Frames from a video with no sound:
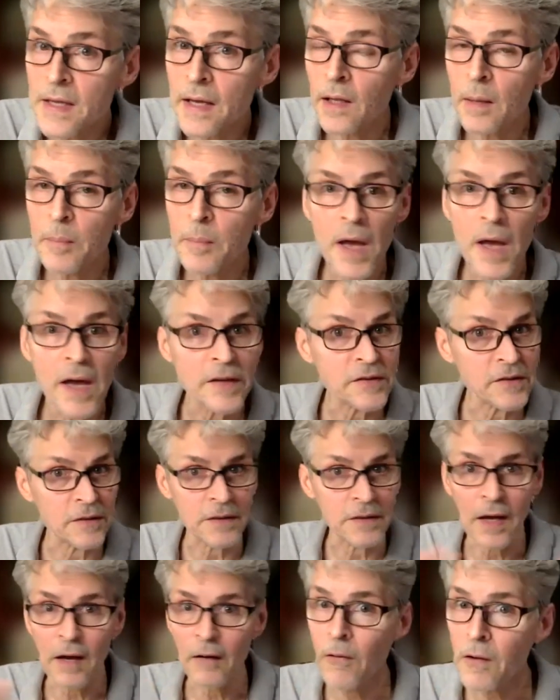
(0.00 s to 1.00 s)
LMS.
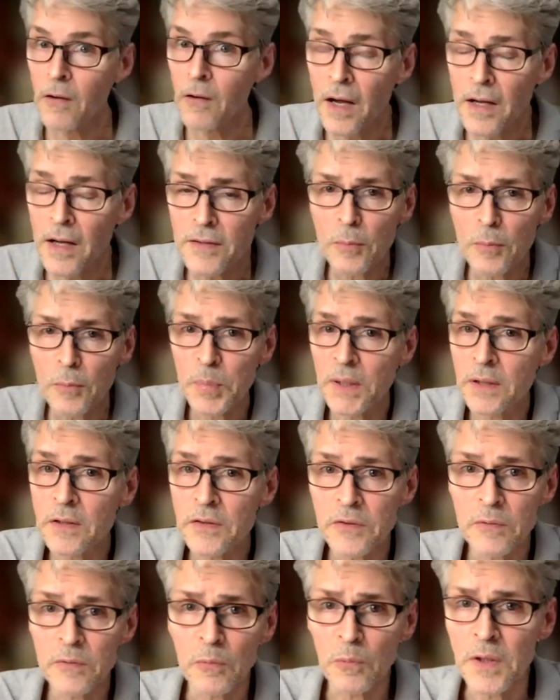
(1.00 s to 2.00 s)
It's got all kinds of
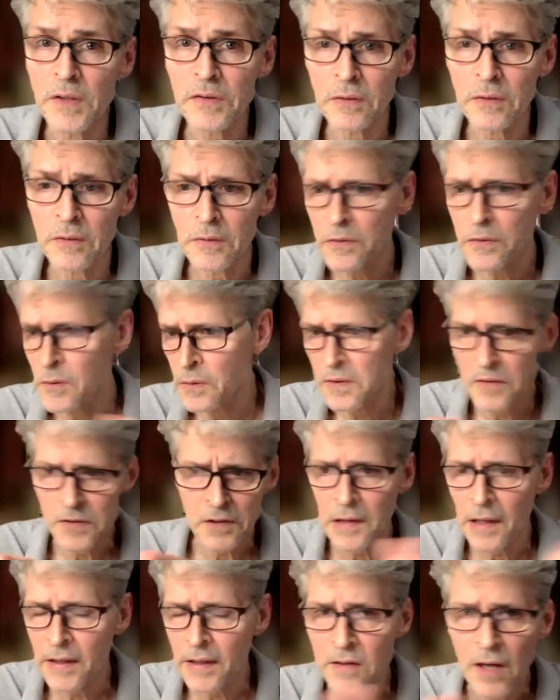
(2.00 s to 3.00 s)
bells and whistles. You can
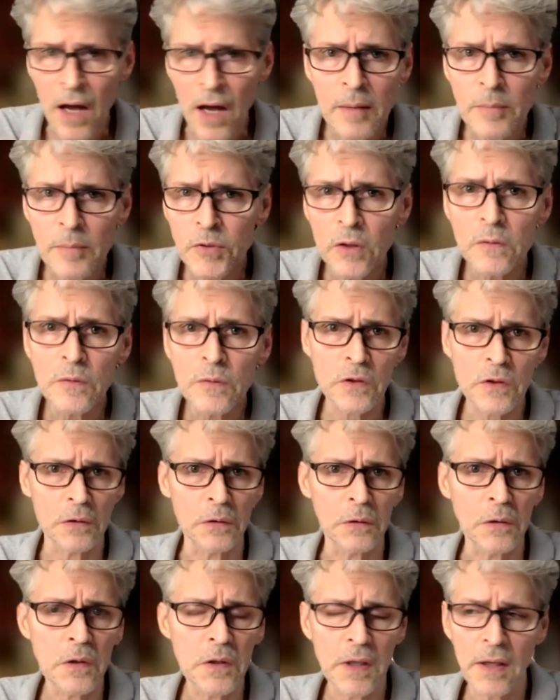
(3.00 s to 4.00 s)
select time zones to
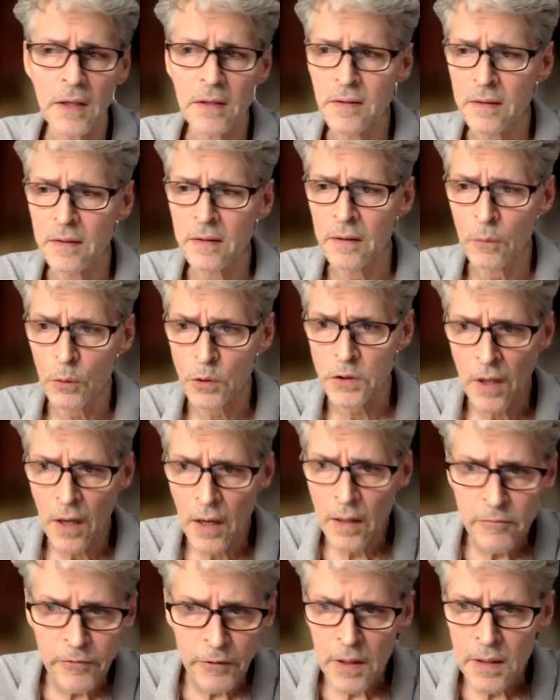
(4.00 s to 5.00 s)
look at, or
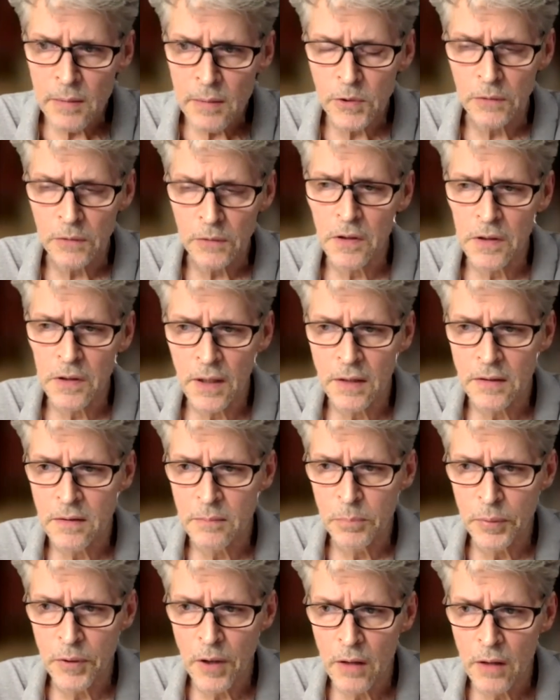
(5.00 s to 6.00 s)
time frame to look at
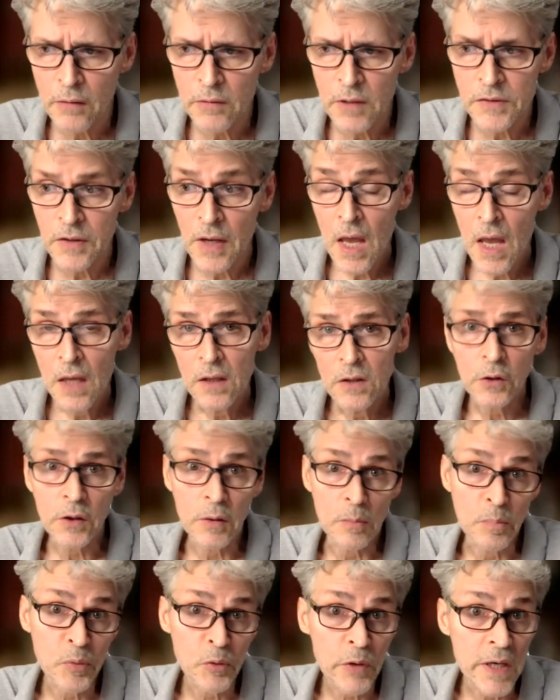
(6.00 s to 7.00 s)
progress. You
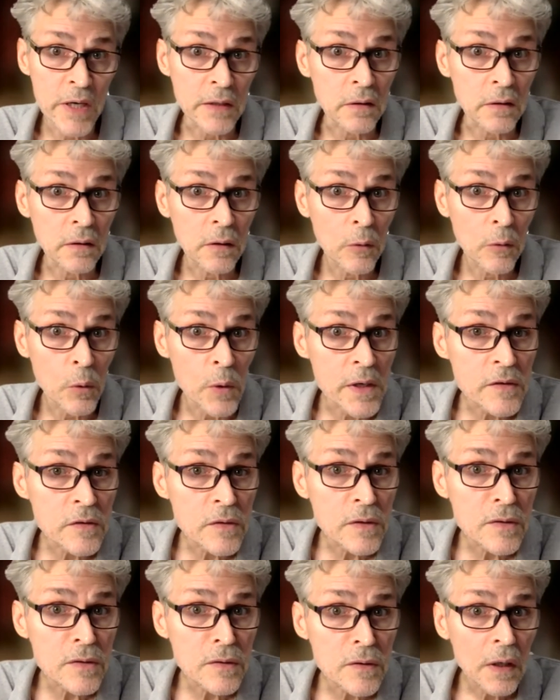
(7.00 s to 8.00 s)
can print
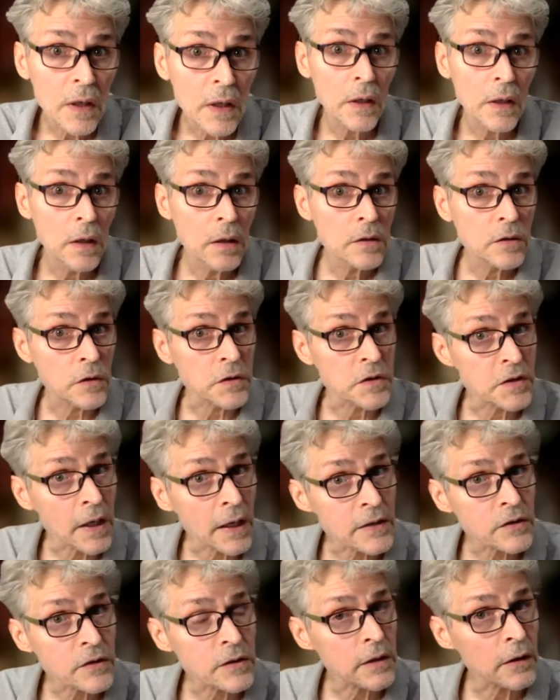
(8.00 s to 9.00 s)
quizzes to
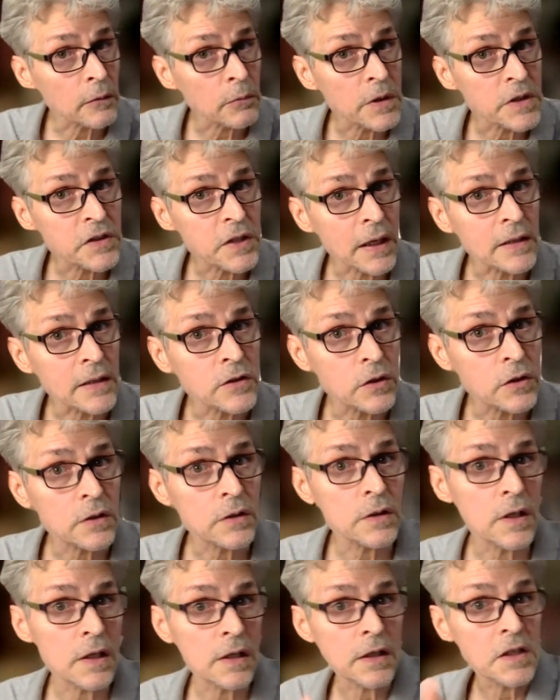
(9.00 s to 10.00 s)
test their
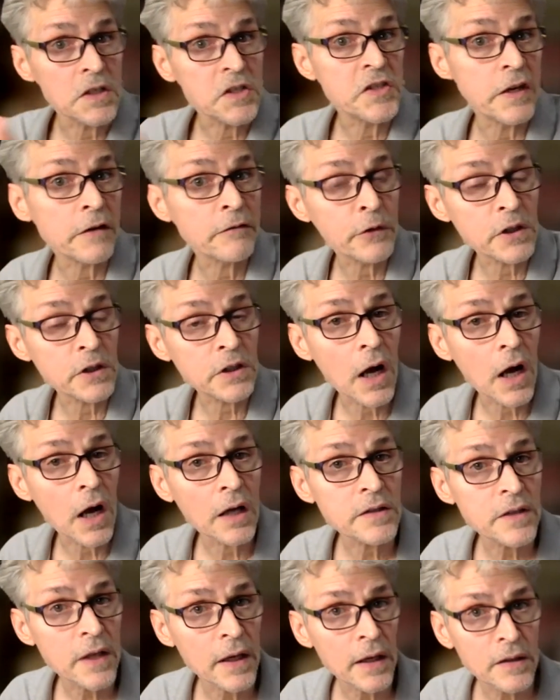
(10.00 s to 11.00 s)
retention in a different
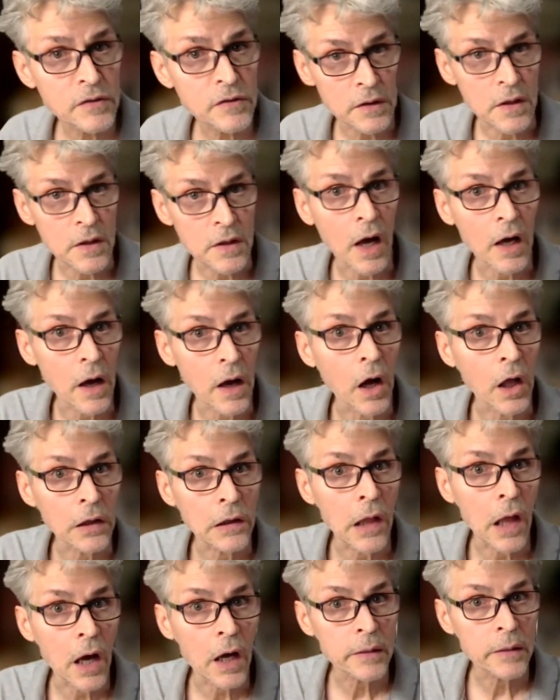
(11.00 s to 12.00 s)
context, not
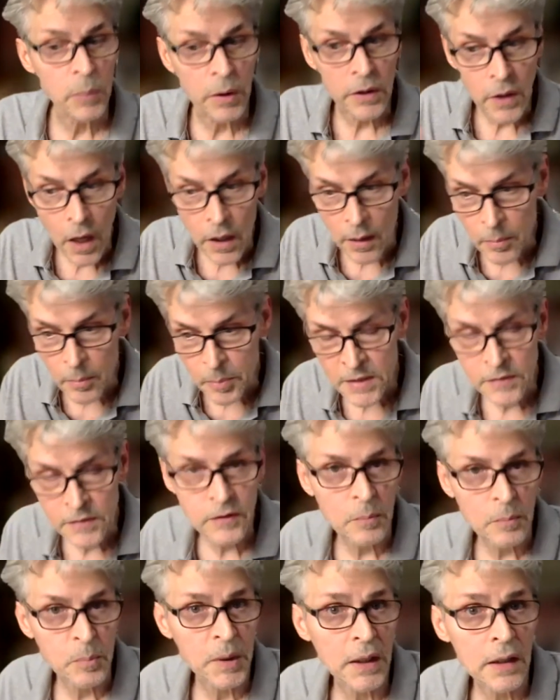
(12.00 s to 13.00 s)
online, but on a
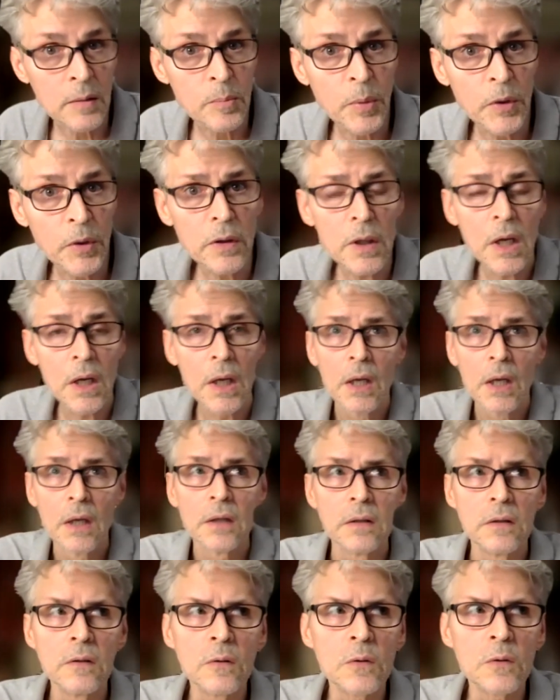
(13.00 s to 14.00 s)
piece of paper.
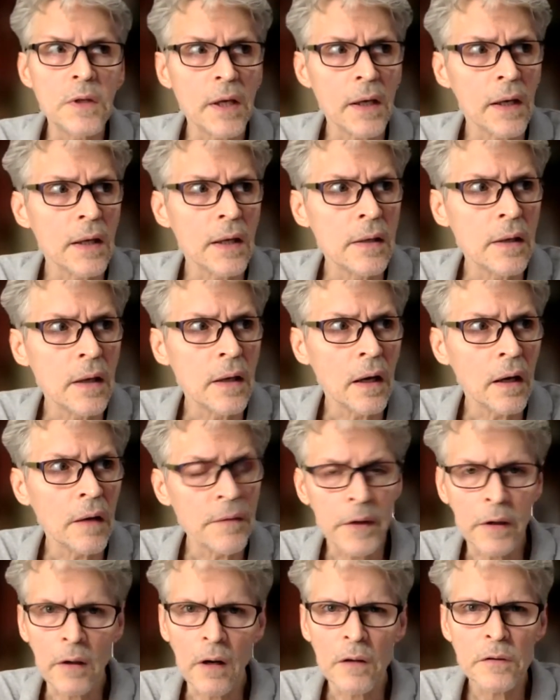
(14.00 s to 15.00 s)
You can,
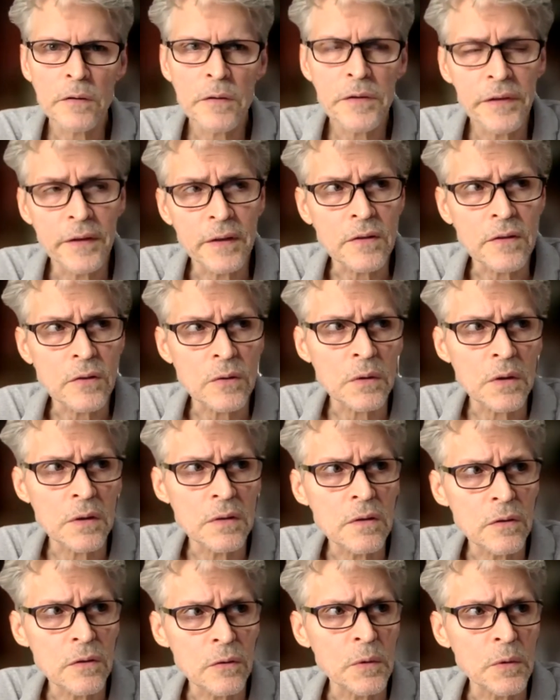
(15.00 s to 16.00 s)
there are other things you
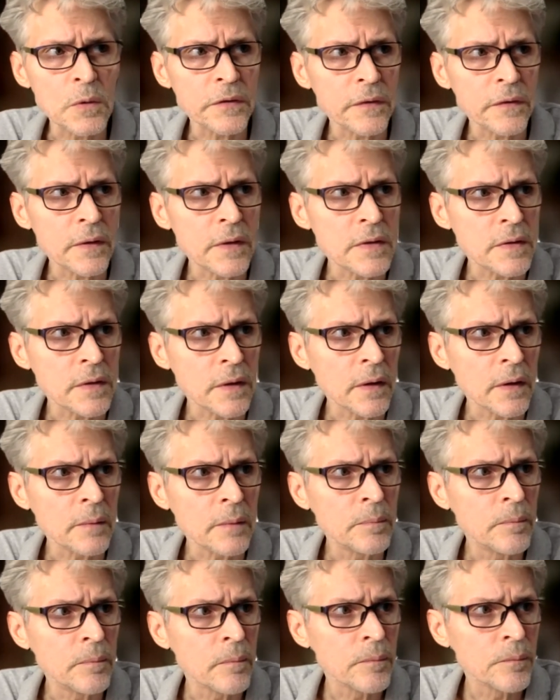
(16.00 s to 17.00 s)
can do with it.
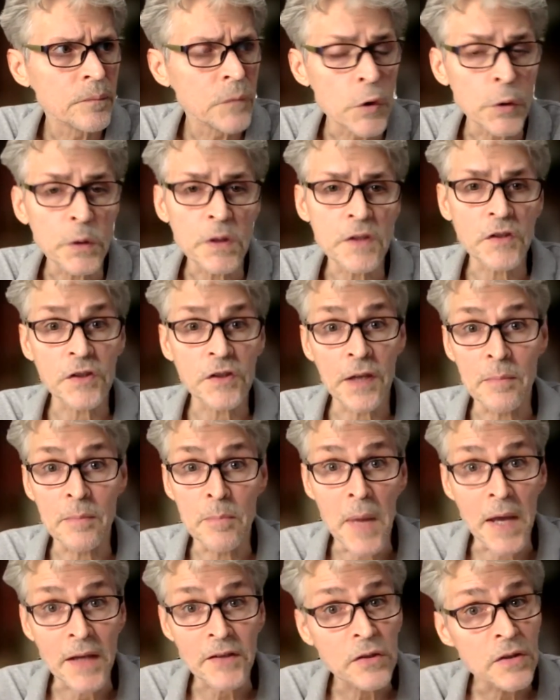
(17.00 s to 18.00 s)
You can send
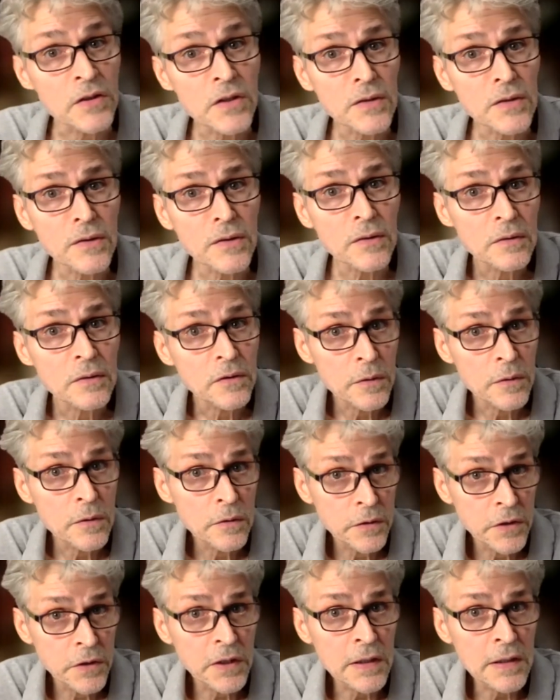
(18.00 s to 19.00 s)
messages to
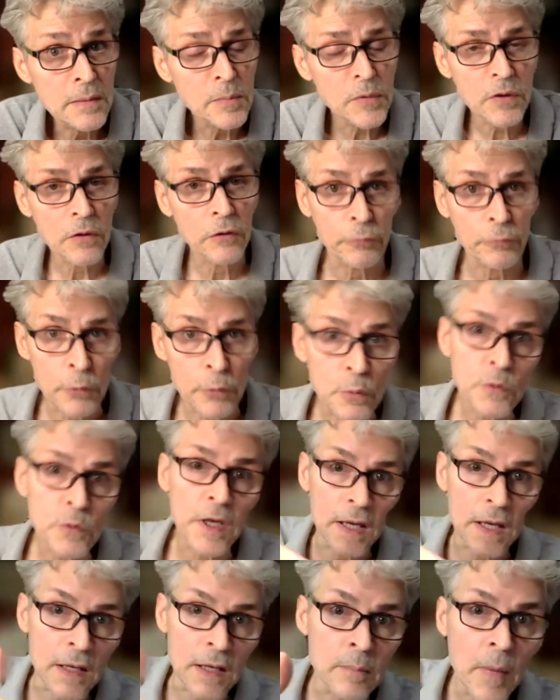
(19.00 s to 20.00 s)
your teams through the
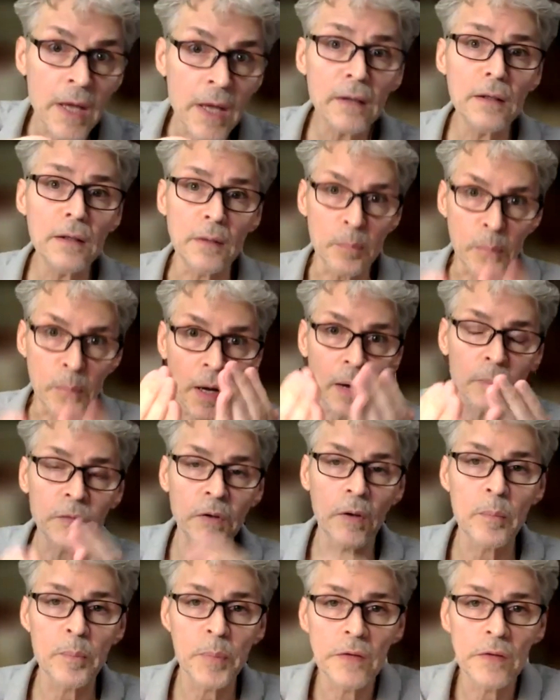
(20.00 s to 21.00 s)
InMail. It pops
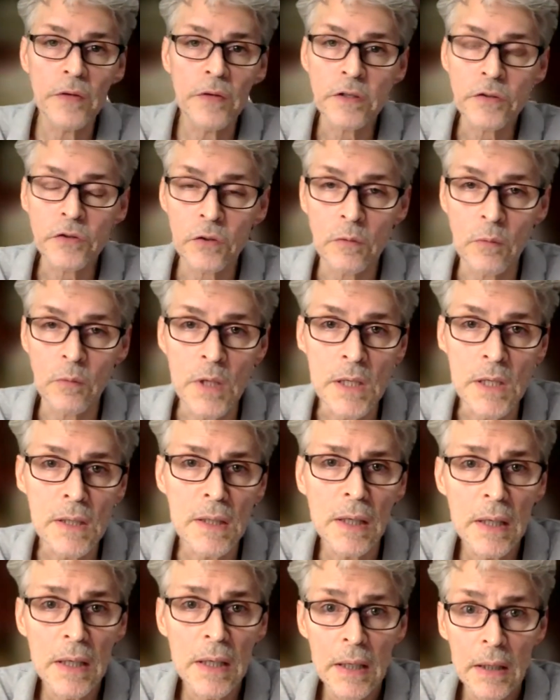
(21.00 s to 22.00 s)
up on their screen,
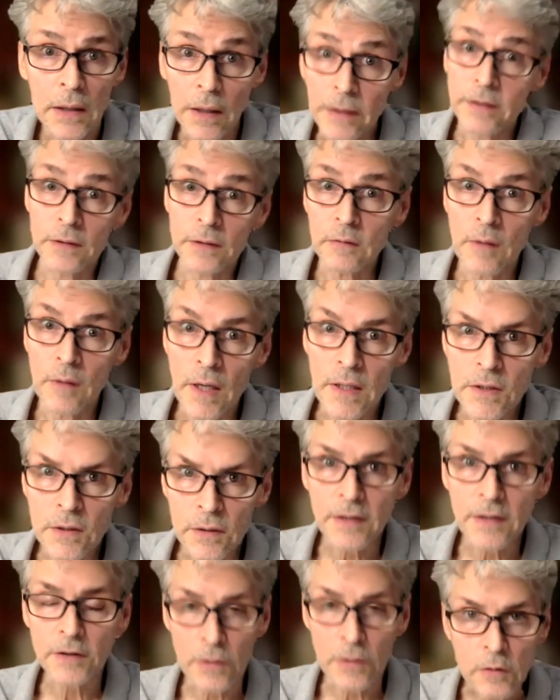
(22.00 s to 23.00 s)
like,
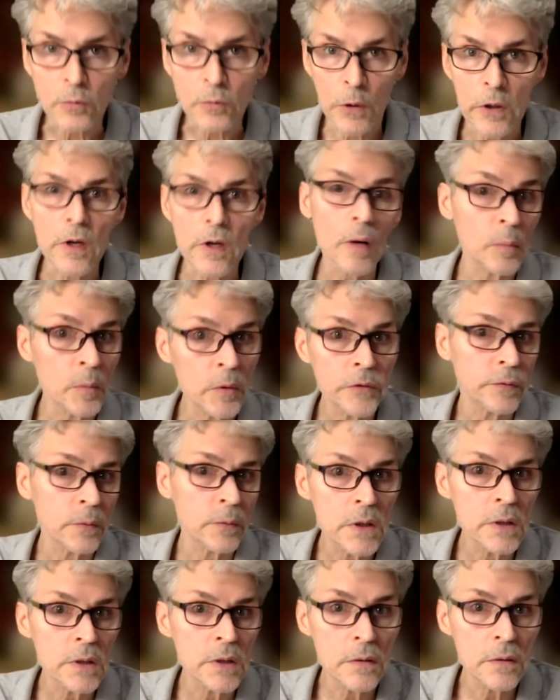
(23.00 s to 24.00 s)
congratulations, we're number
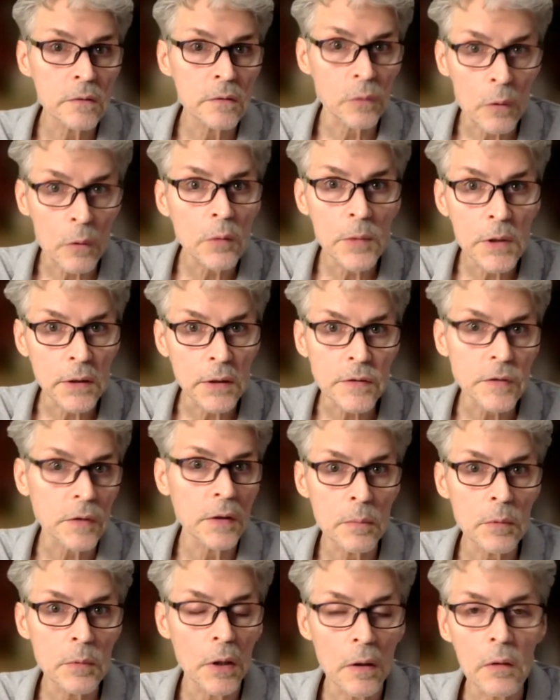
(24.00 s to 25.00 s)
3 in the tournament. Let's
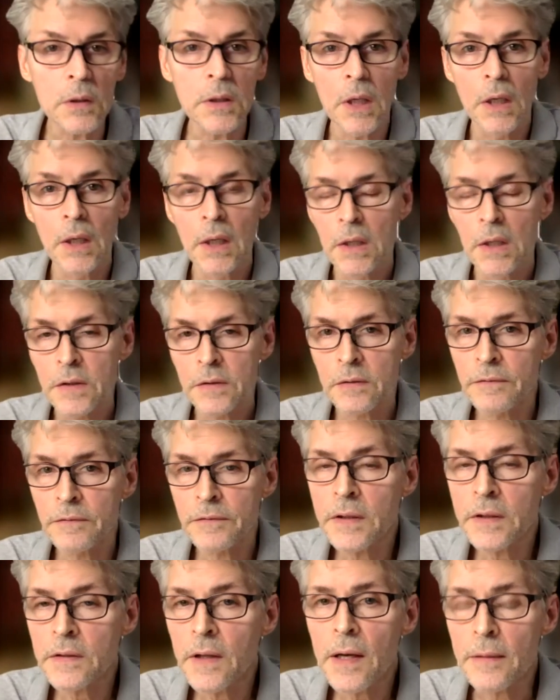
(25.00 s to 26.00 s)
keep going. Stuff
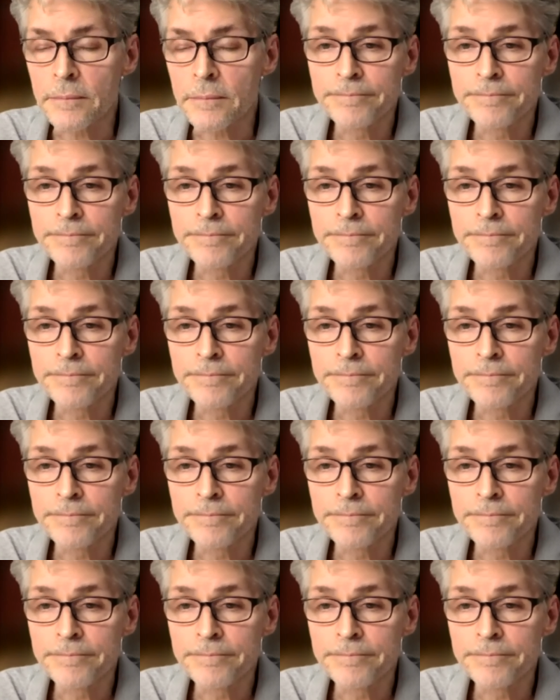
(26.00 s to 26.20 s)
like that.